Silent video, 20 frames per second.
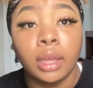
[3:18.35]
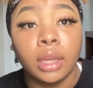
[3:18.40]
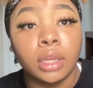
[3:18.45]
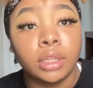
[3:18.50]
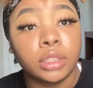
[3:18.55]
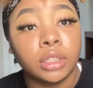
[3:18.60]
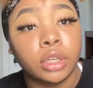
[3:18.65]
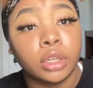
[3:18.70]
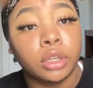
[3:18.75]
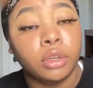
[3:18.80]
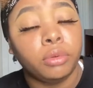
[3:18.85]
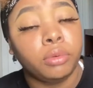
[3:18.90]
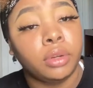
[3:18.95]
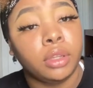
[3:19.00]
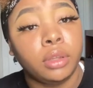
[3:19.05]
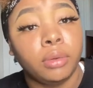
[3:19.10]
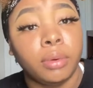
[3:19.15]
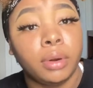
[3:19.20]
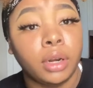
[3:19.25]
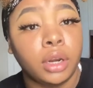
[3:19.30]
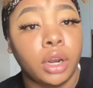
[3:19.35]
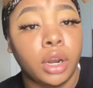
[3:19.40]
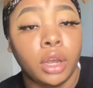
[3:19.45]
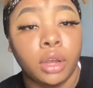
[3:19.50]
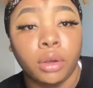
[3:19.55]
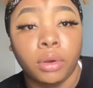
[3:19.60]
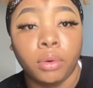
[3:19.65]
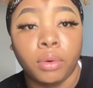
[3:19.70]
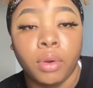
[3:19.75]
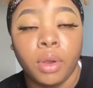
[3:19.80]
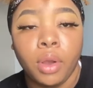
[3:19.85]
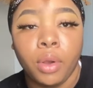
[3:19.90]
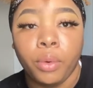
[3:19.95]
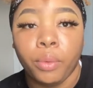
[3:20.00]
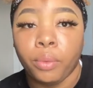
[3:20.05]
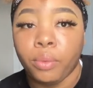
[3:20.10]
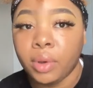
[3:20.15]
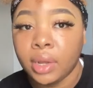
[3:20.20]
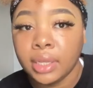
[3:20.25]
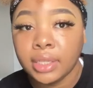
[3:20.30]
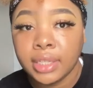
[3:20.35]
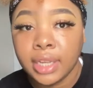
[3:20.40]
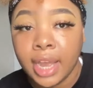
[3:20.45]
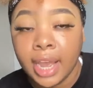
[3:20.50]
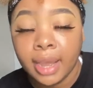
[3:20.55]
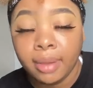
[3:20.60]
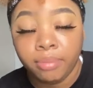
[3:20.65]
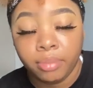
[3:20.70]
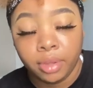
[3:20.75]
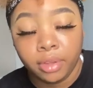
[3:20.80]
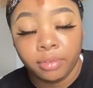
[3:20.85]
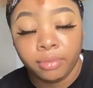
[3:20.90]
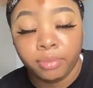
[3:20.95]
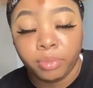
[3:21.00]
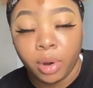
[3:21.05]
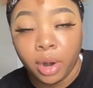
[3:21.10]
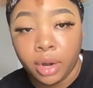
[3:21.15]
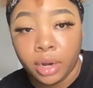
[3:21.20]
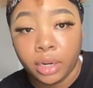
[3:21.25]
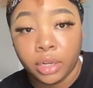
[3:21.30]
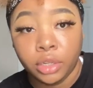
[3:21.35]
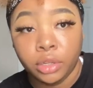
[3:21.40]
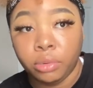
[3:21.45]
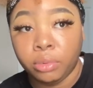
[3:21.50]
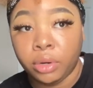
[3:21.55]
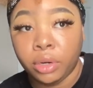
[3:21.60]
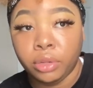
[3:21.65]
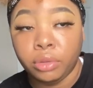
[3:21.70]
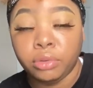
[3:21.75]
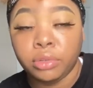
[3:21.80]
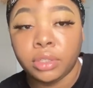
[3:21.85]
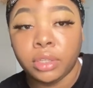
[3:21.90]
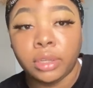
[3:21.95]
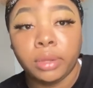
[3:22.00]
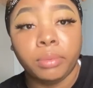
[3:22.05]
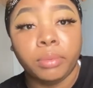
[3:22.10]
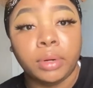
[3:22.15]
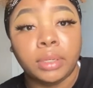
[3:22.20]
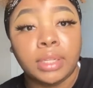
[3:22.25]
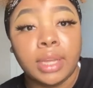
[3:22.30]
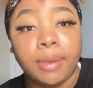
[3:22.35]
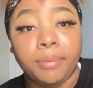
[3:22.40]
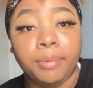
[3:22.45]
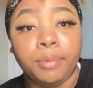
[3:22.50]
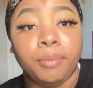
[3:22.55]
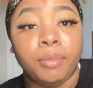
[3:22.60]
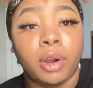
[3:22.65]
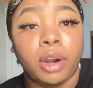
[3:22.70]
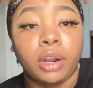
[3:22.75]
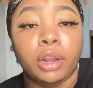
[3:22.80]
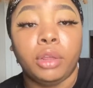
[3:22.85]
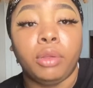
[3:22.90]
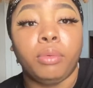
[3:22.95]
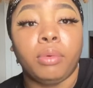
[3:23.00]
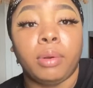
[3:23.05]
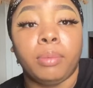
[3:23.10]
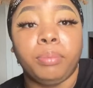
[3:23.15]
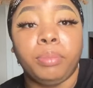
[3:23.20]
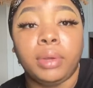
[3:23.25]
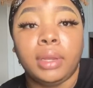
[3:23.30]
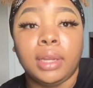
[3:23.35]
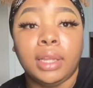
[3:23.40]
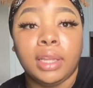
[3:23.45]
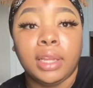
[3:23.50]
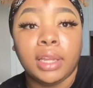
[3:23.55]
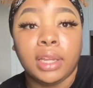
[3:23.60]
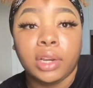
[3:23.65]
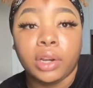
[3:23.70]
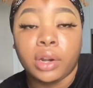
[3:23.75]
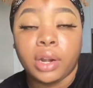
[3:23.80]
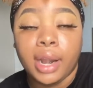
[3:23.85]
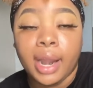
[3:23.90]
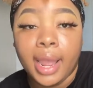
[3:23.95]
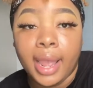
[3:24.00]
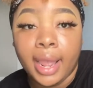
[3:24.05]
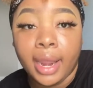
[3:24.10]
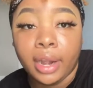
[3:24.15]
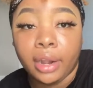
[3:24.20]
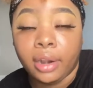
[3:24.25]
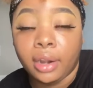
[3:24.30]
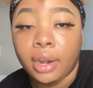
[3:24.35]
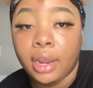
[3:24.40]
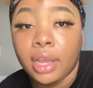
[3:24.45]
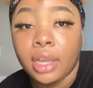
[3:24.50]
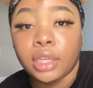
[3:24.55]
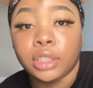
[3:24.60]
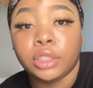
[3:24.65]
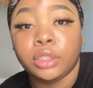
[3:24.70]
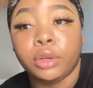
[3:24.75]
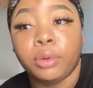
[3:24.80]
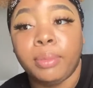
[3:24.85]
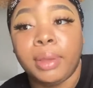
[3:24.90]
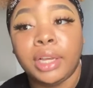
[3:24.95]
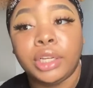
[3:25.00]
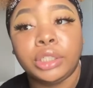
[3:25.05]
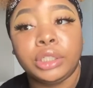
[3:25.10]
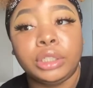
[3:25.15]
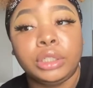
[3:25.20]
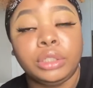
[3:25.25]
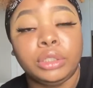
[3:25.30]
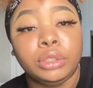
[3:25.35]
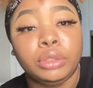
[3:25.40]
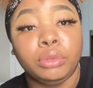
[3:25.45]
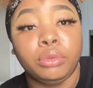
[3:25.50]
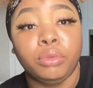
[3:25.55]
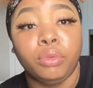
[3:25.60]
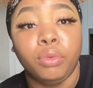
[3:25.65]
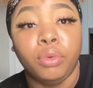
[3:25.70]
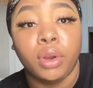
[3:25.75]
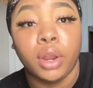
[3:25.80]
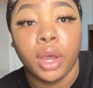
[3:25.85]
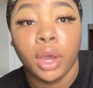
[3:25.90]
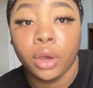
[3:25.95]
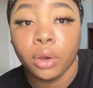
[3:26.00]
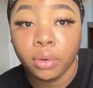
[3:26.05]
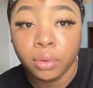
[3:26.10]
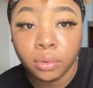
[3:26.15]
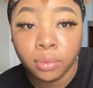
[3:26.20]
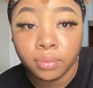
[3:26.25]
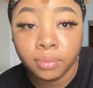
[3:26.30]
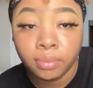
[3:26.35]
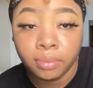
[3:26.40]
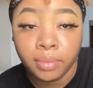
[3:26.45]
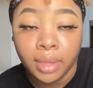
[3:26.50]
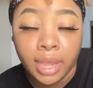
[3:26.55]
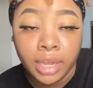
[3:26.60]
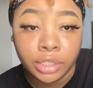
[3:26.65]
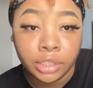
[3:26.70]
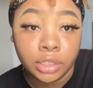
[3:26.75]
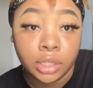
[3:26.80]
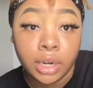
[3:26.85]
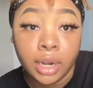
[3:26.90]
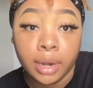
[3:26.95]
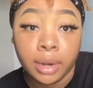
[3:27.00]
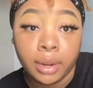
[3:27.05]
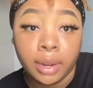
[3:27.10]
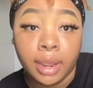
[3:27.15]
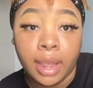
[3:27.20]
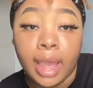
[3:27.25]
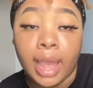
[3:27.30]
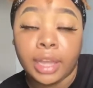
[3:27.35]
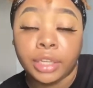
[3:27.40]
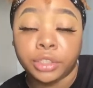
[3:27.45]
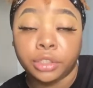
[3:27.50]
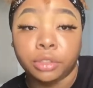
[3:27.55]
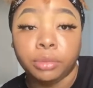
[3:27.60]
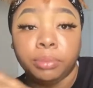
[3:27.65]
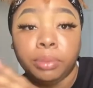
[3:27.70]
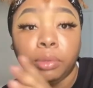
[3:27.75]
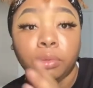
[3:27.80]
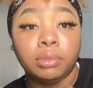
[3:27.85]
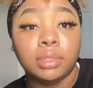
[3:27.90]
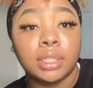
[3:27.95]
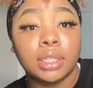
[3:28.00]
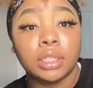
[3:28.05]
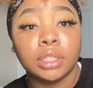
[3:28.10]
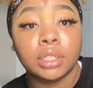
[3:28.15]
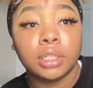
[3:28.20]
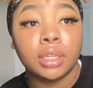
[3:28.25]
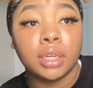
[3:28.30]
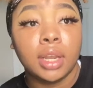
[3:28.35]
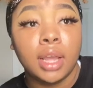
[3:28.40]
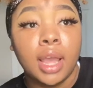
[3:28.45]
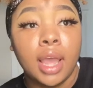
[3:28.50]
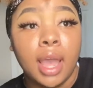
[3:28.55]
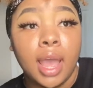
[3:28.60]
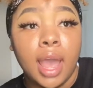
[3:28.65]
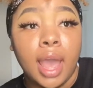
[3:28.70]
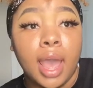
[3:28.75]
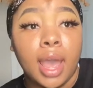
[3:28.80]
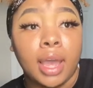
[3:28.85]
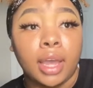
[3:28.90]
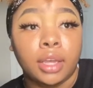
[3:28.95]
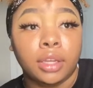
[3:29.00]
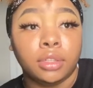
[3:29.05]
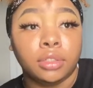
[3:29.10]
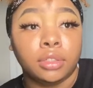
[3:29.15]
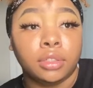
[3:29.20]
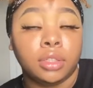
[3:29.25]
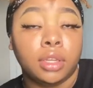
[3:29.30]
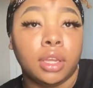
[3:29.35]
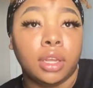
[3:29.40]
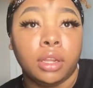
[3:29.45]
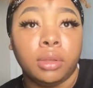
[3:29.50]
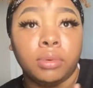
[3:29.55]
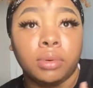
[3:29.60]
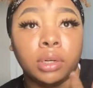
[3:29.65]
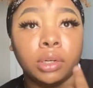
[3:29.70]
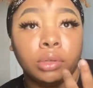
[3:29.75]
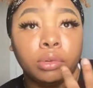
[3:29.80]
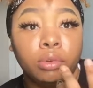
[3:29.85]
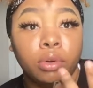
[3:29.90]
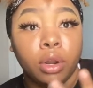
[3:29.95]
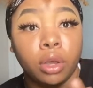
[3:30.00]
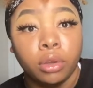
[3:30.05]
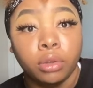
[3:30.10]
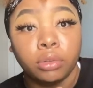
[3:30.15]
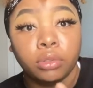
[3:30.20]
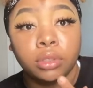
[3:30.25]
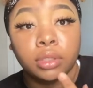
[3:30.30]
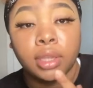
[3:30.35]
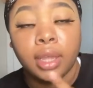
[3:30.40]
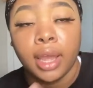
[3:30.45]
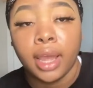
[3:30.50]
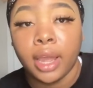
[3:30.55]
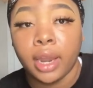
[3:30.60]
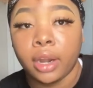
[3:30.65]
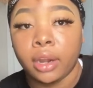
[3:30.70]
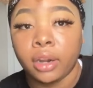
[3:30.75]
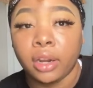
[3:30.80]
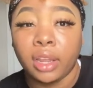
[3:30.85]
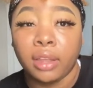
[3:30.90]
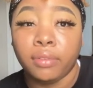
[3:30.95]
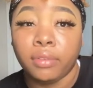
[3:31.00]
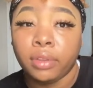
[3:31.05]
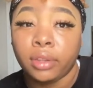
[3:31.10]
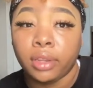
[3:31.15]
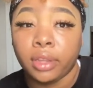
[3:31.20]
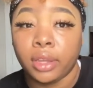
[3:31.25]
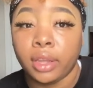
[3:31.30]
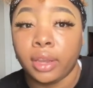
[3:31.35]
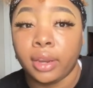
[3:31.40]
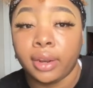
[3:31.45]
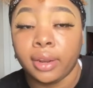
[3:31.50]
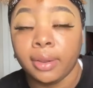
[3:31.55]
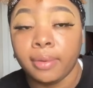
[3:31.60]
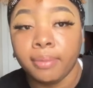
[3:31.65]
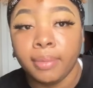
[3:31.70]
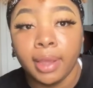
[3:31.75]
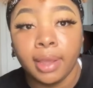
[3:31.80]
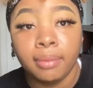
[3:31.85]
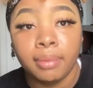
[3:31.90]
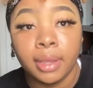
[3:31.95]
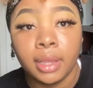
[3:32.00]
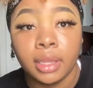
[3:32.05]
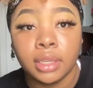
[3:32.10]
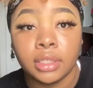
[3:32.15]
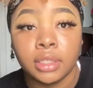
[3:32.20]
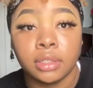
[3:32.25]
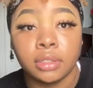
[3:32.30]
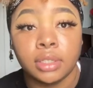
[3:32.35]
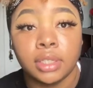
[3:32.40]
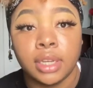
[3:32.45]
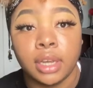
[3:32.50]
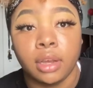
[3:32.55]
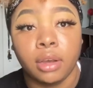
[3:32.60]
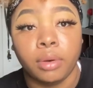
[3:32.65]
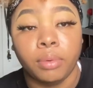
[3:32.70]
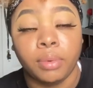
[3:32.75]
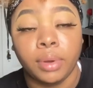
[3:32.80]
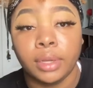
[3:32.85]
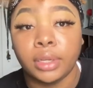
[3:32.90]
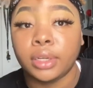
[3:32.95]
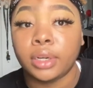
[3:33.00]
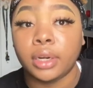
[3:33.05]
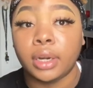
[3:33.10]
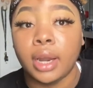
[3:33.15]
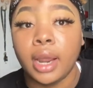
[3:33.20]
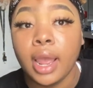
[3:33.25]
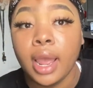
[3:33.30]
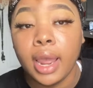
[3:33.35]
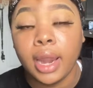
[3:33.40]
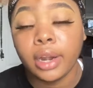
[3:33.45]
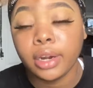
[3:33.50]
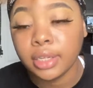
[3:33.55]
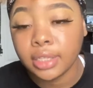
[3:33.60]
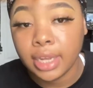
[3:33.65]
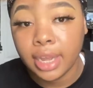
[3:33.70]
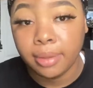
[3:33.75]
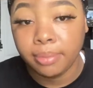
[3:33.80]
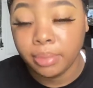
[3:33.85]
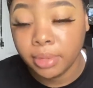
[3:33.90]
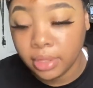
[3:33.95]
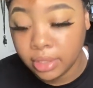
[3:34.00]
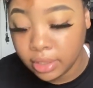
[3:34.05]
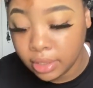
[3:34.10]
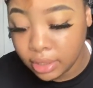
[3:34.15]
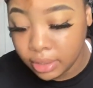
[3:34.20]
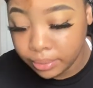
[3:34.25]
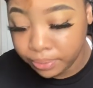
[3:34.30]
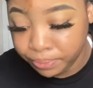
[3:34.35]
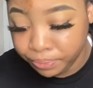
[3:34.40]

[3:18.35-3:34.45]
So you really want to know what type of product you are using and what type of product you are putting in your hair. So make sure you know, ask your beautician, ask anyone who knows the hair, even look it up maybe to tell what your hair type is.